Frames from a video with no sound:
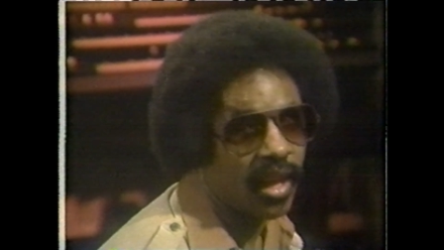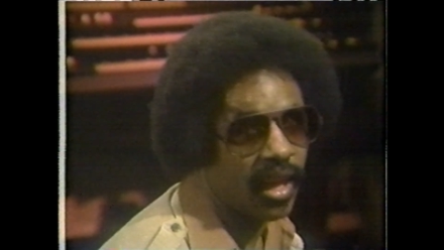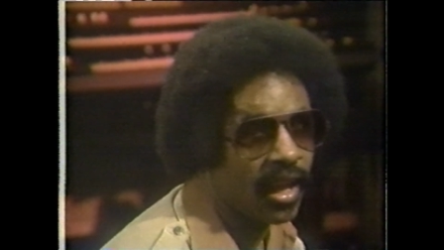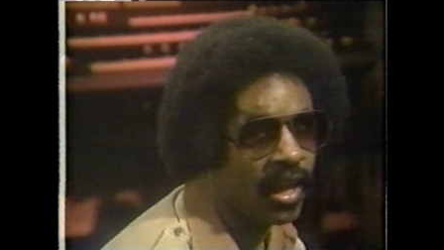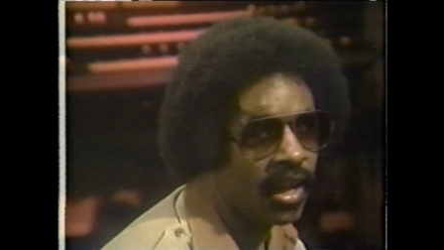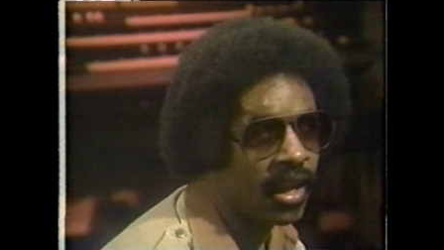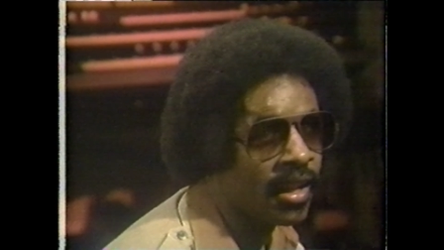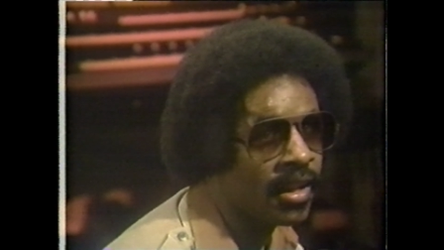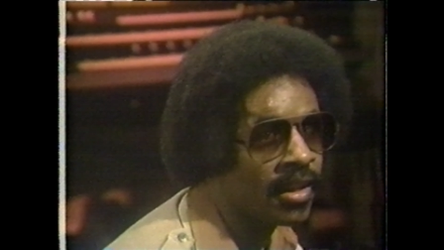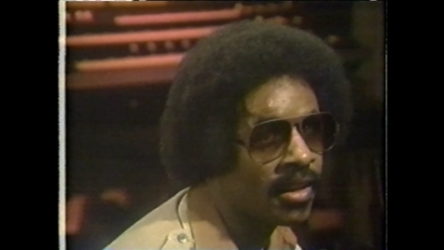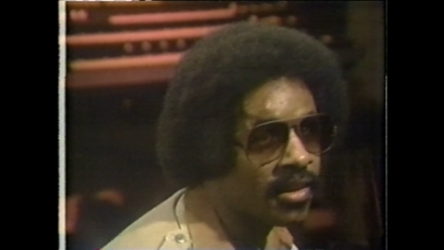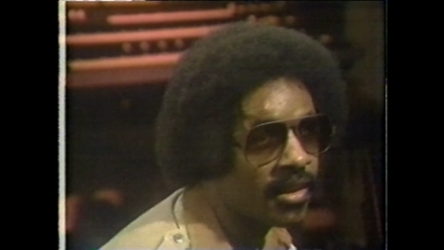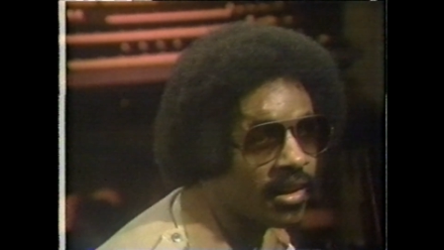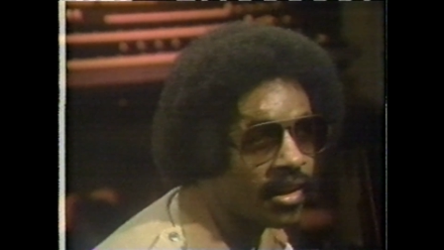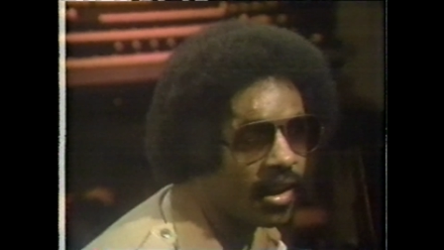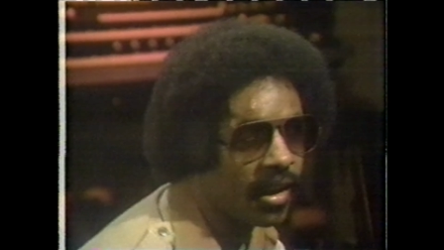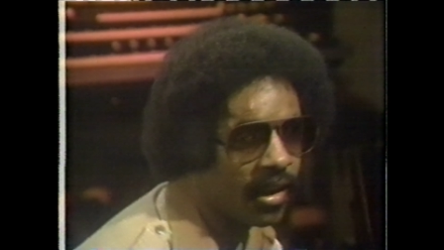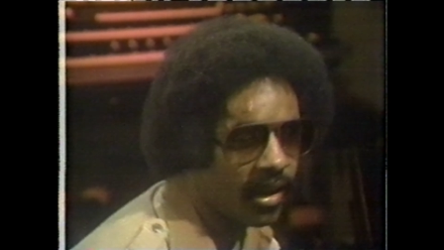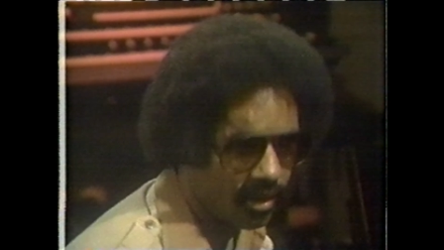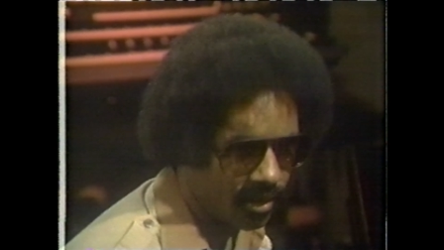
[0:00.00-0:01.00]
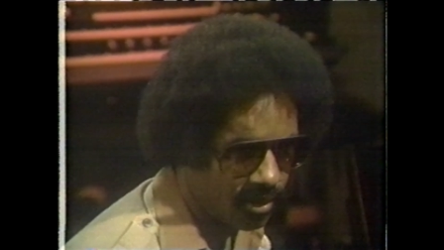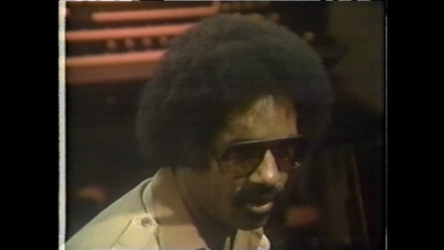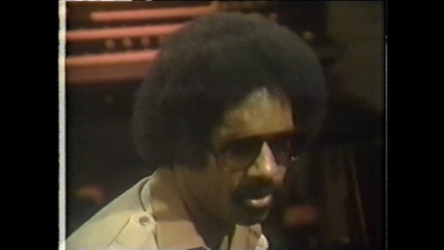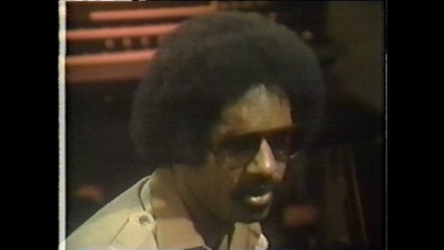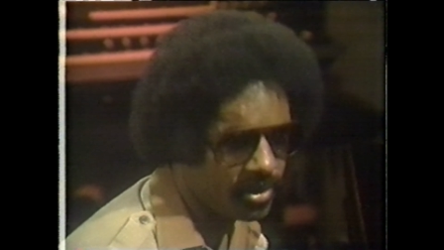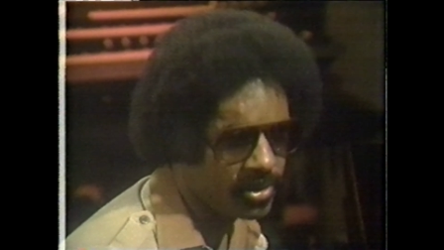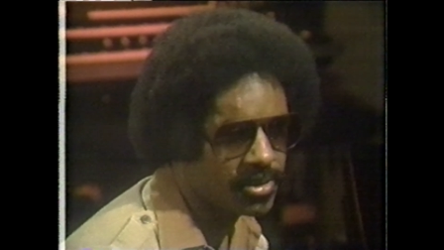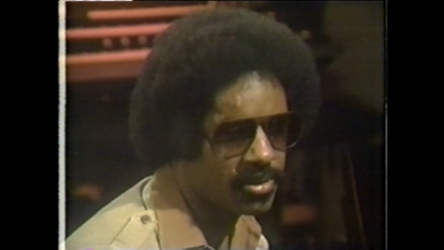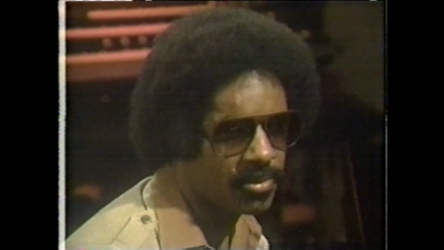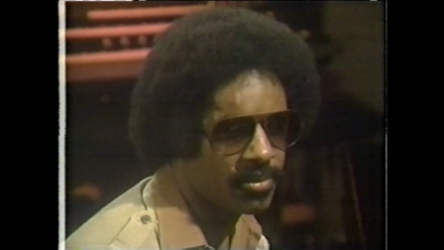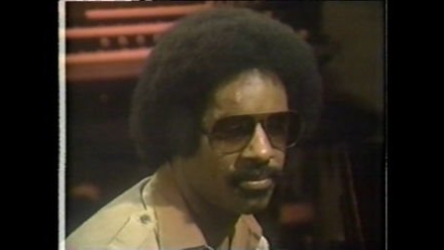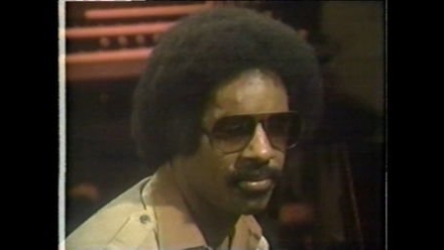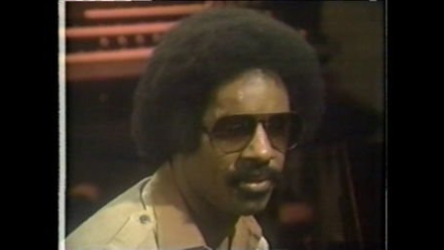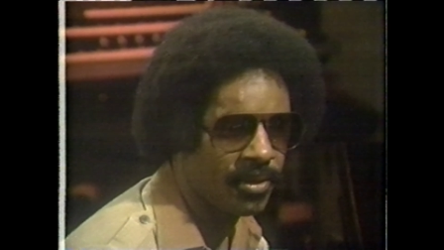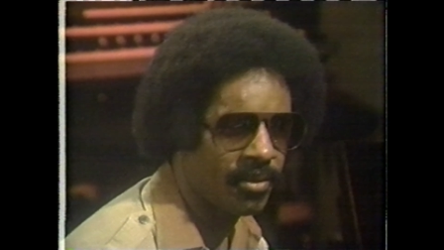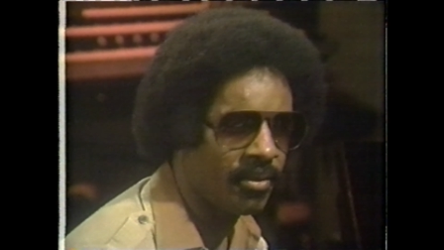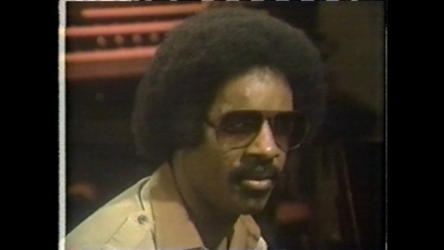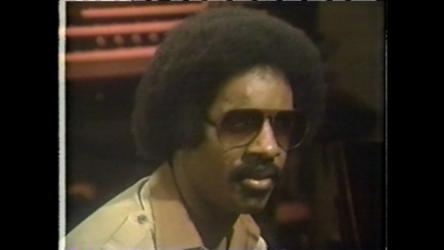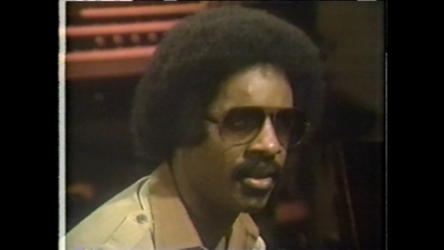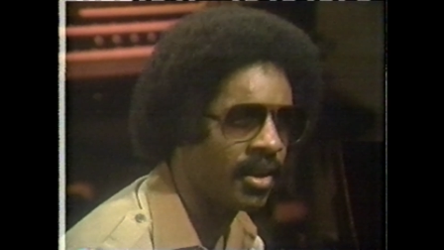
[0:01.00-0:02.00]
And also
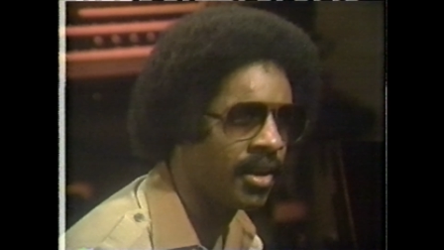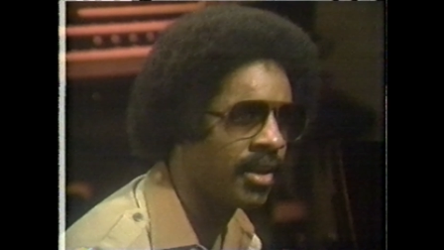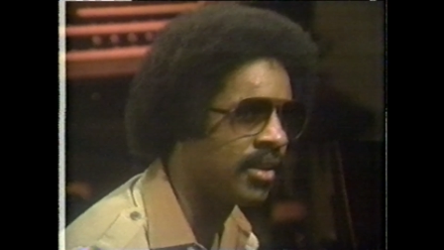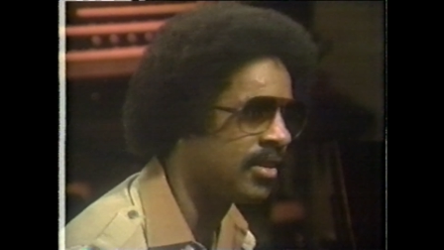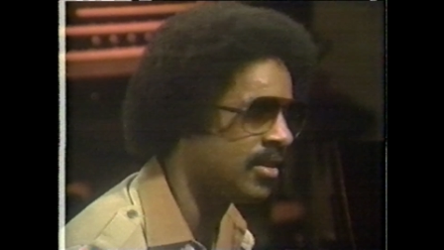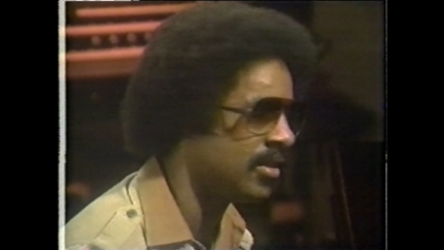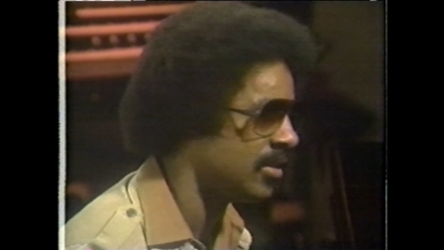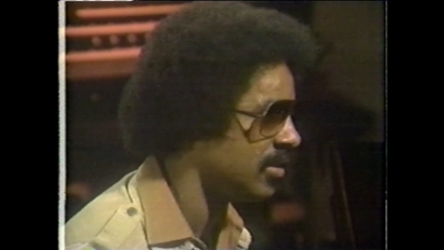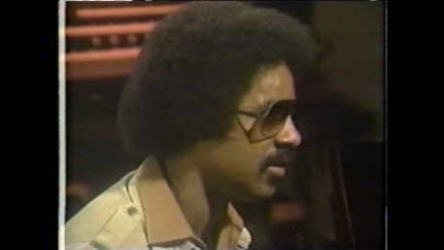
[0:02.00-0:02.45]
felt that,